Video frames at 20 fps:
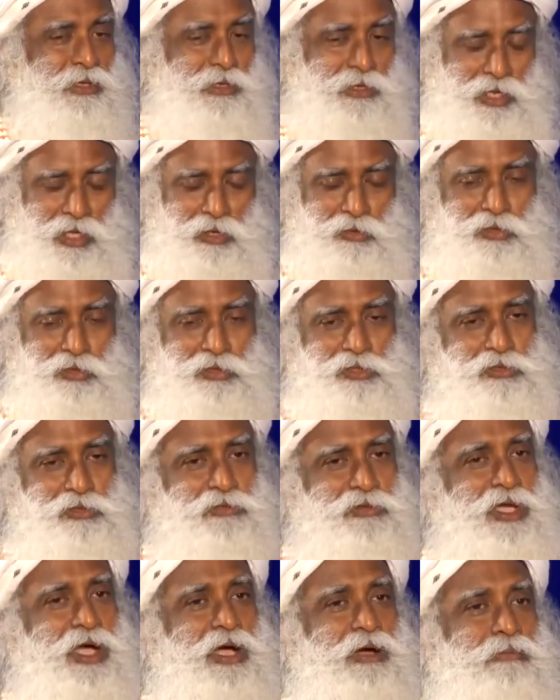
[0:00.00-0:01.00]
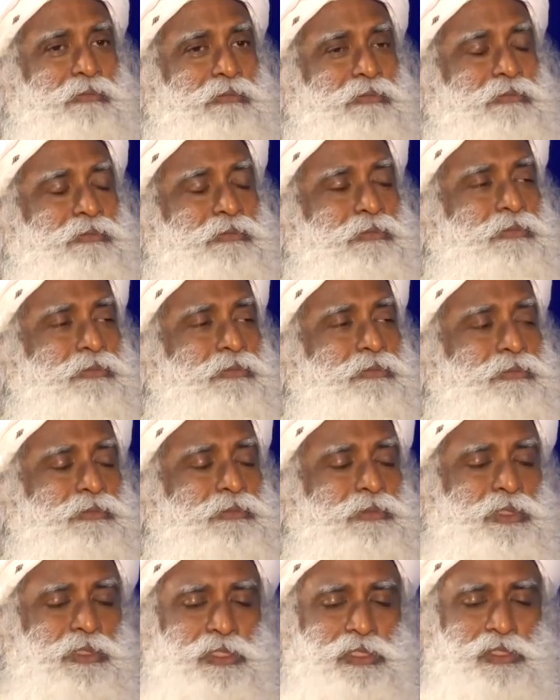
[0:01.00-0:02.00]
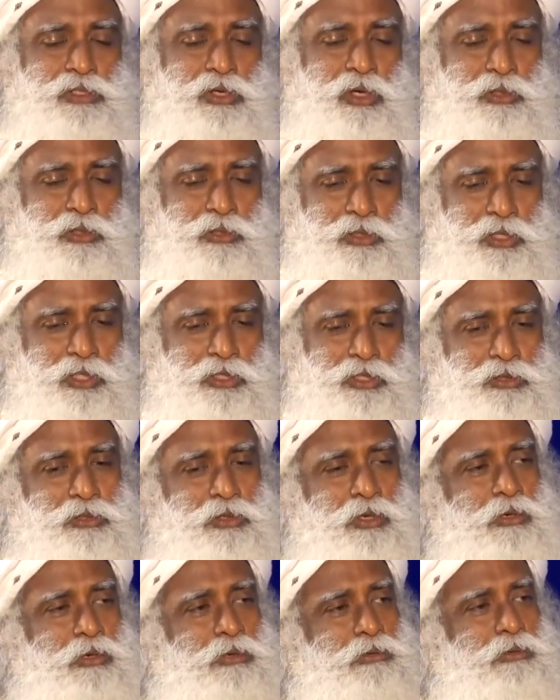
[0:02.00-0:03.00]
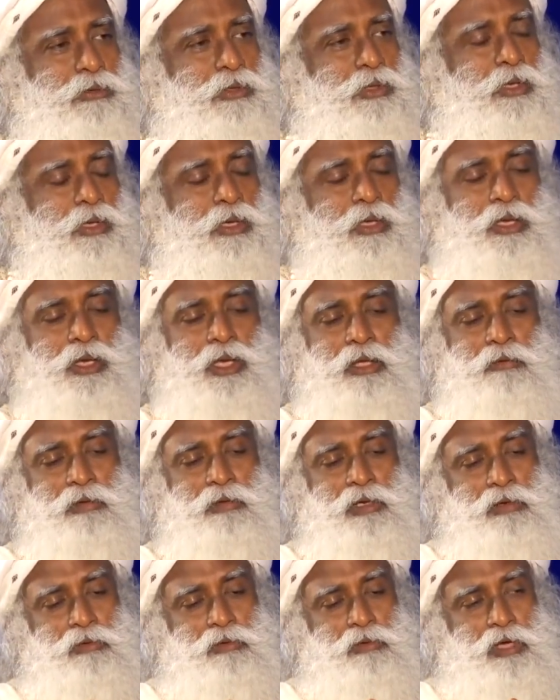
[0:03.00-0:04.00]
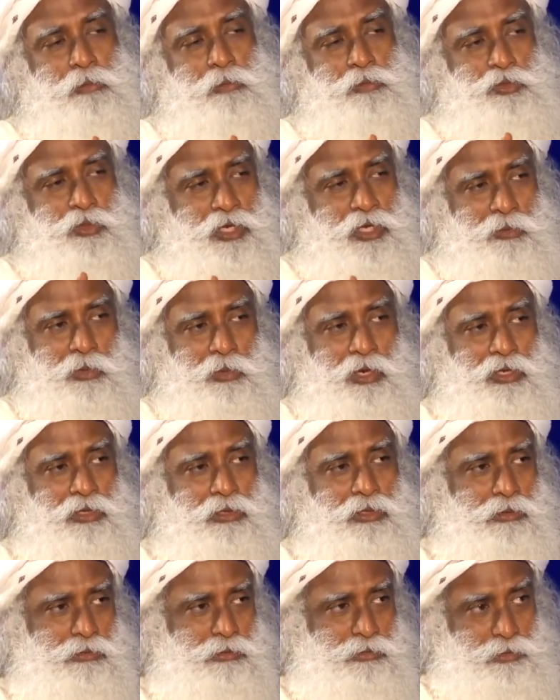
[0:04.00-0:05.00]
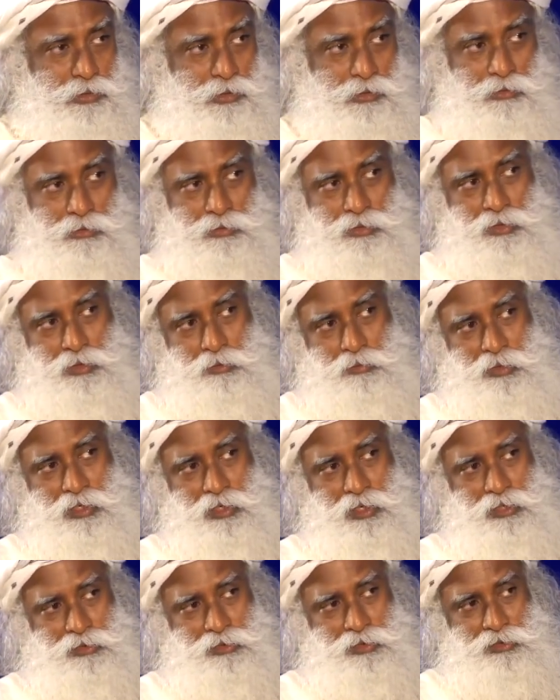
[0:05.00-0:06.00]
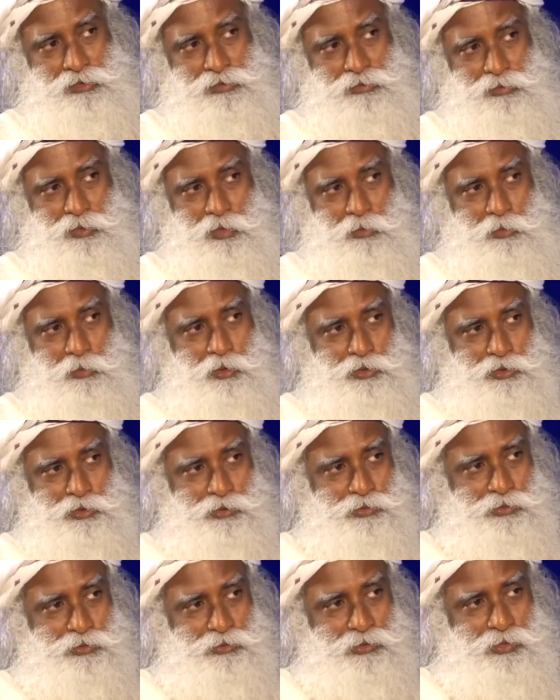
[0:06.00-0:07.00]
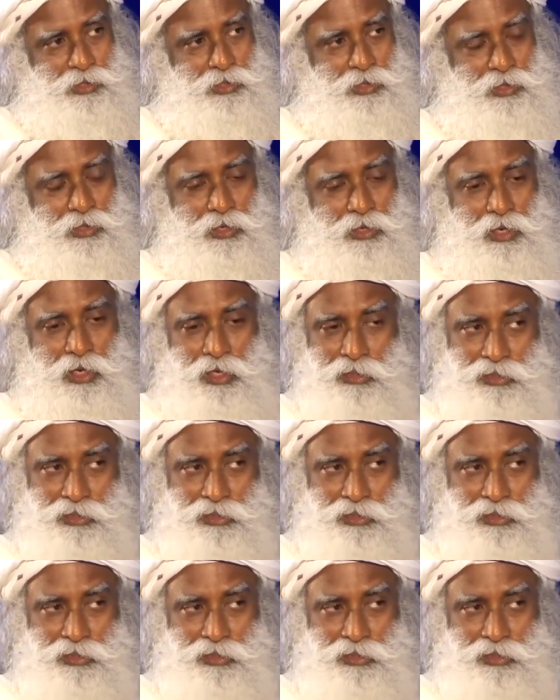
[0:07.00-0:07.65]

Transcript: Now that you've come, this is all you need to know. Never look up to anybody." She looked at me like this, "What about you?" I